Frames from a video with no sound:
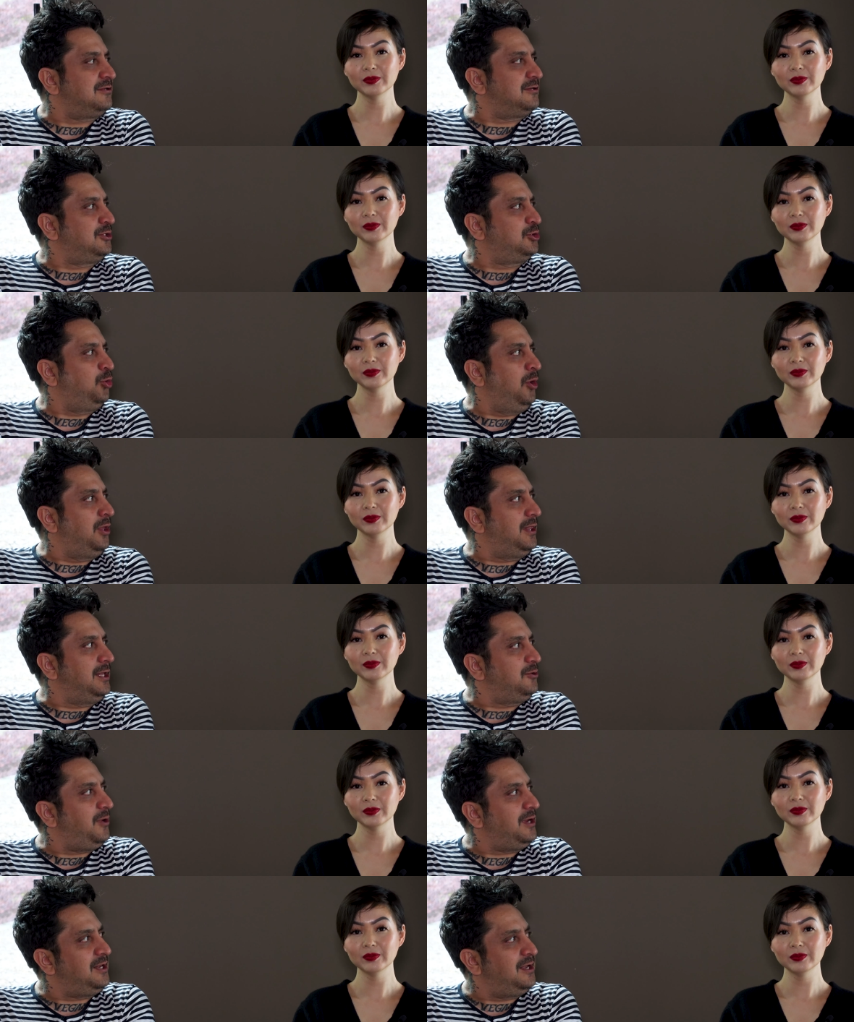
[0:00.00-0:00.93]
Speaker 1: on the toilet
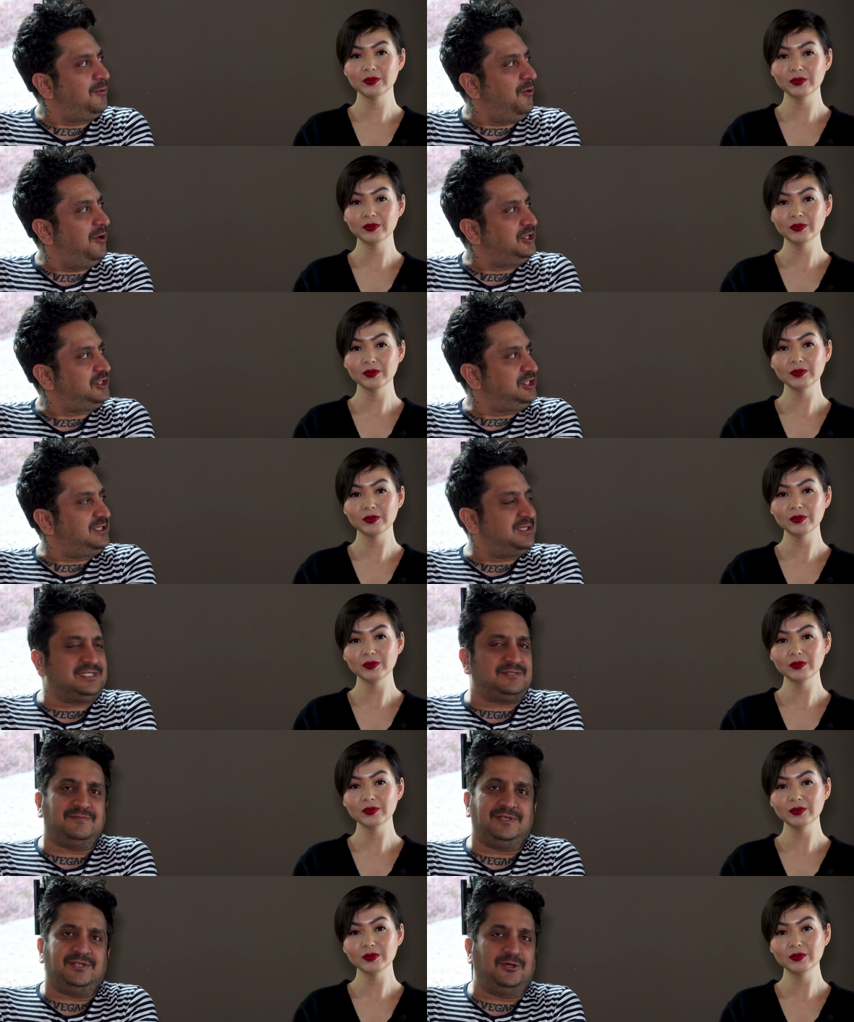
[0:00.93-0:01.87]
right now watching
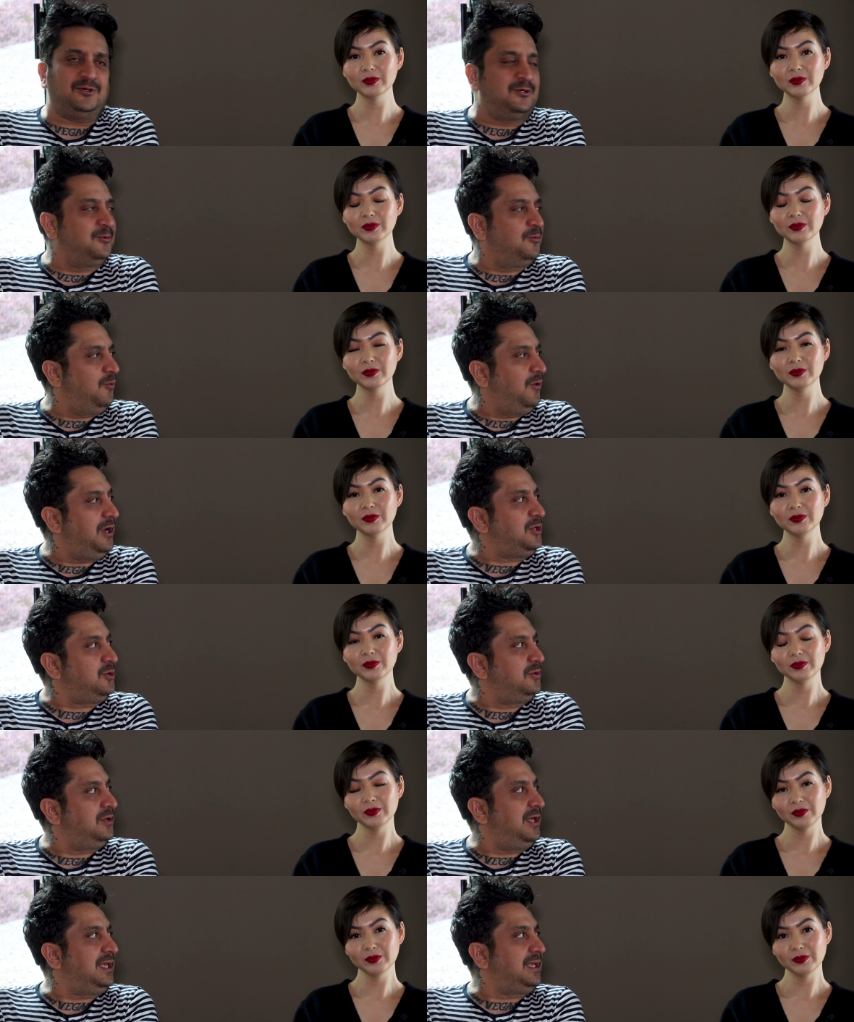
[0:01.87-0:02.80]
this video why
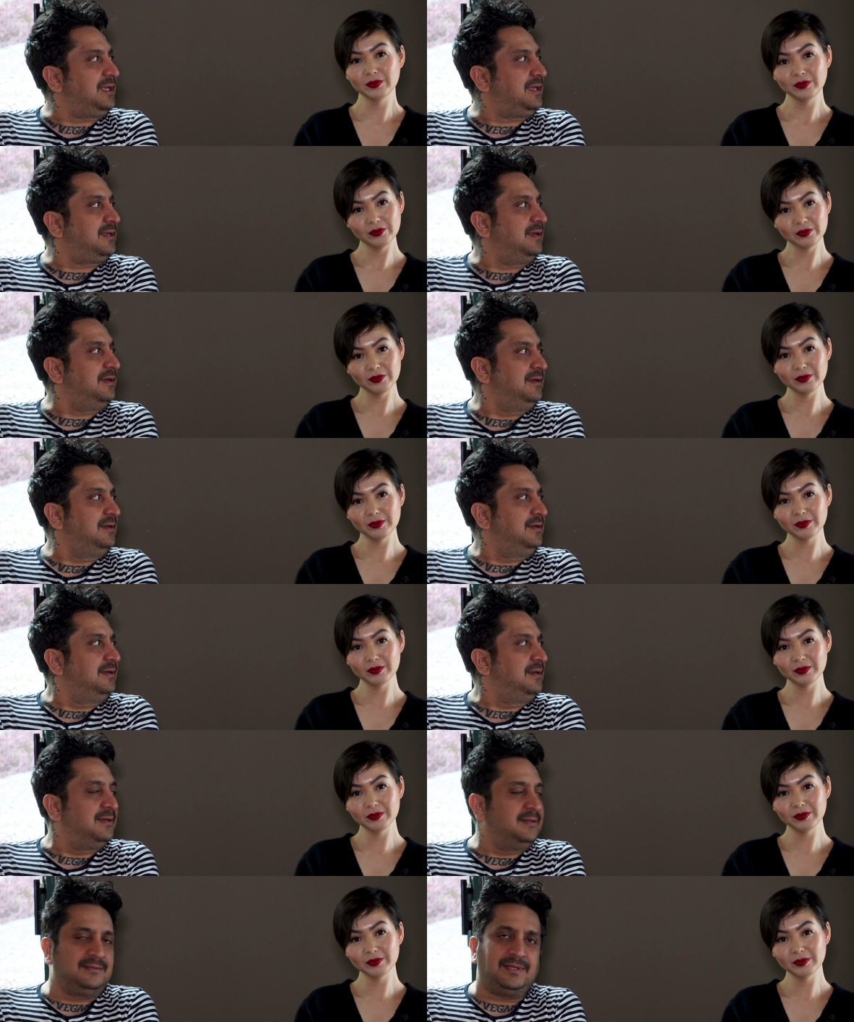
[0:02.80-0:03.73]
you like
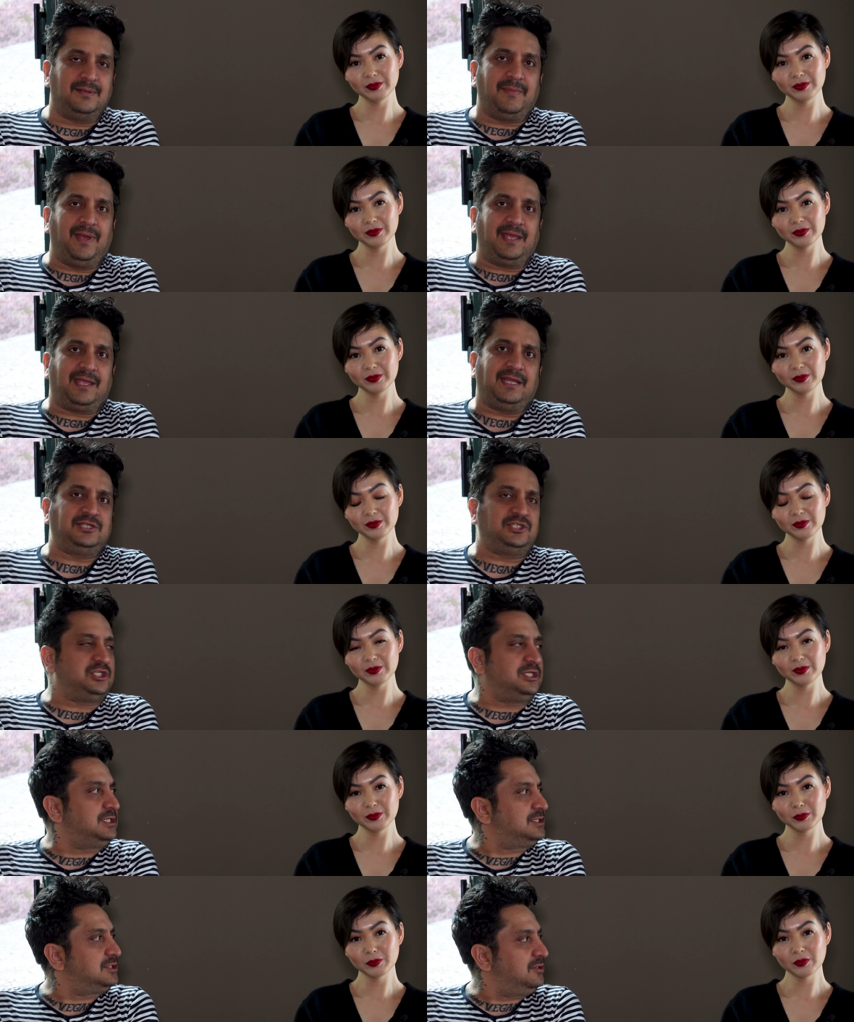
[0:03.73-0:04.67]
the mac and
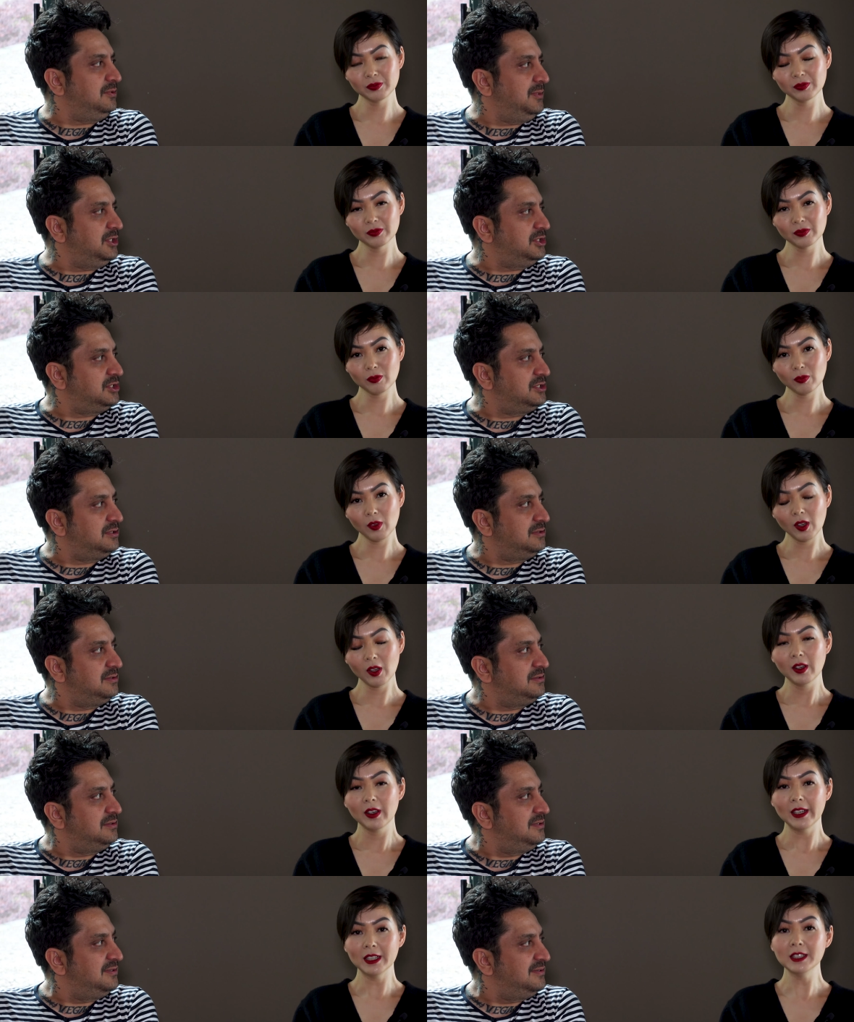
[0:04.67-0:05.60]
cheese so much.
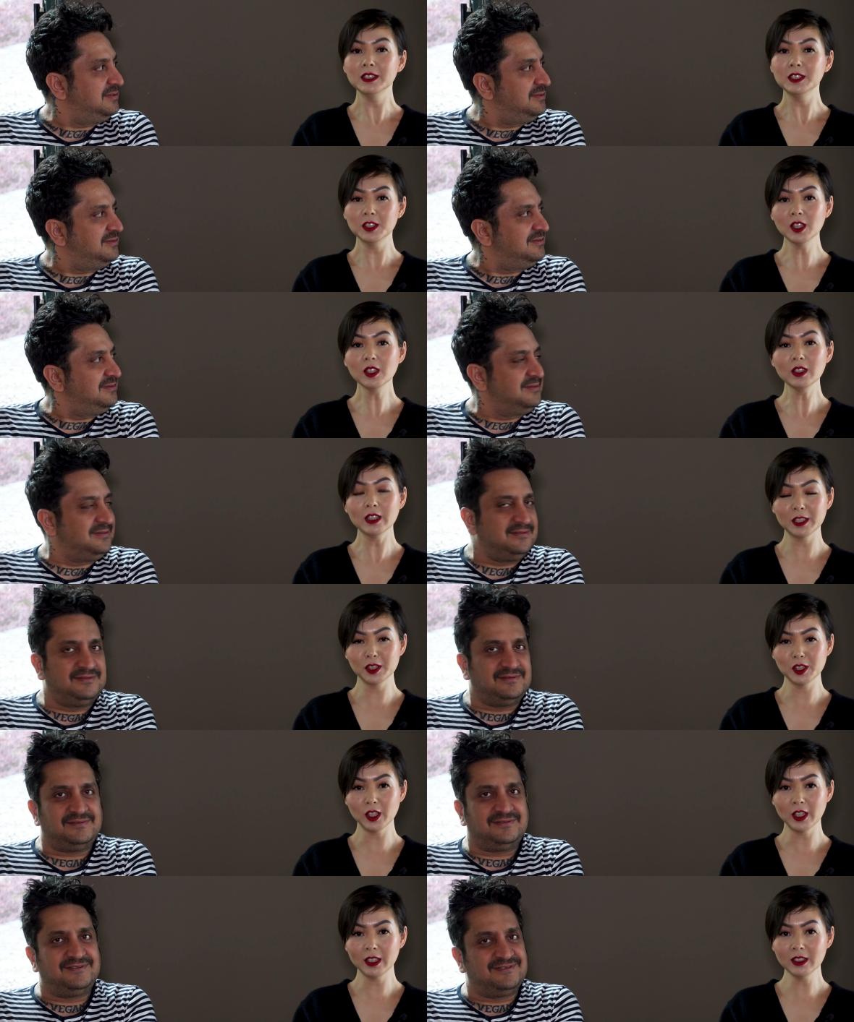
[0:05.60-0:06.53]
Speaker 2: It's
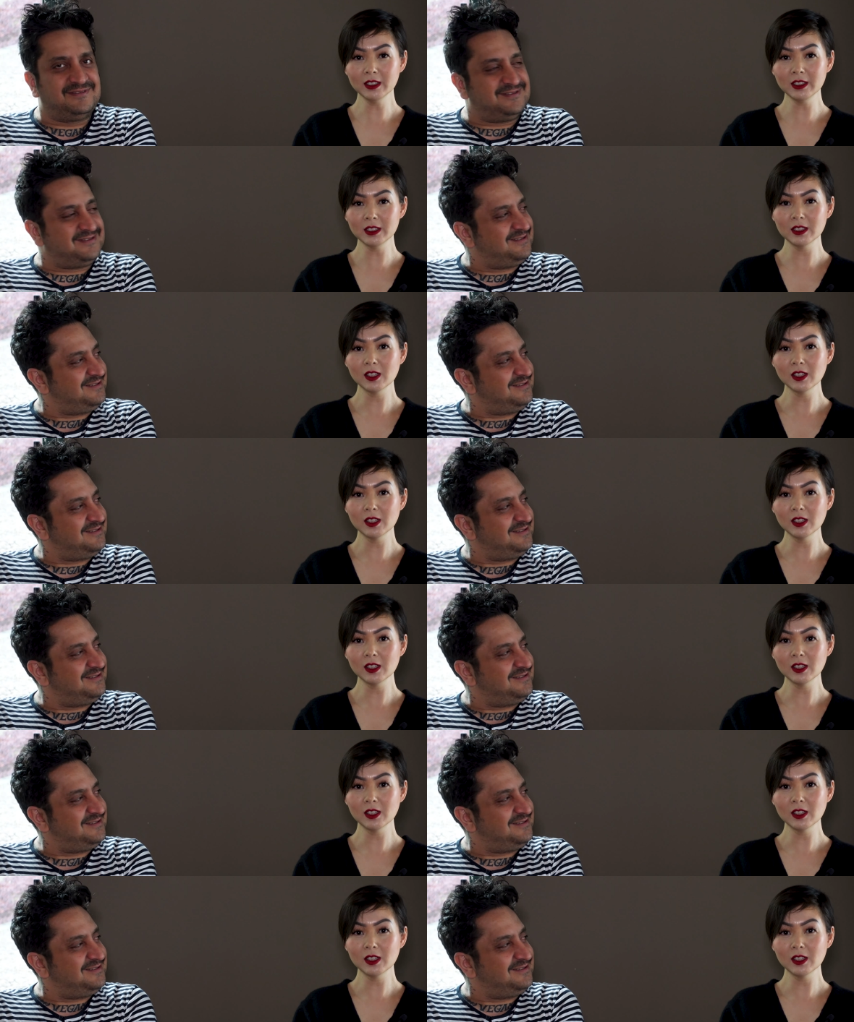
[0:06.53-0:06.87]
delicious.